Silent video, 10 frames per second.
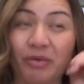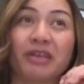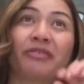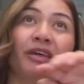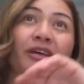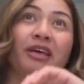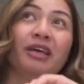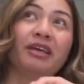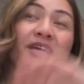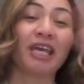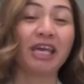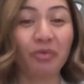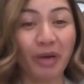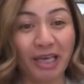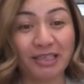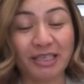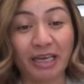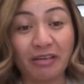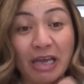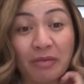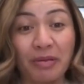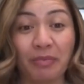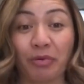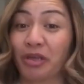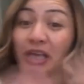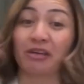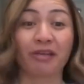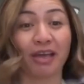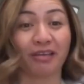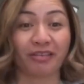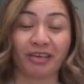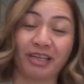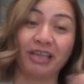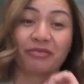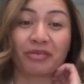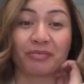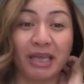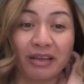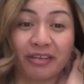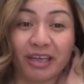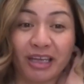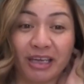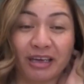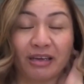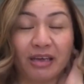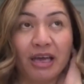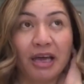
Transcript: One of the key ways that our young people get around and get from here to here.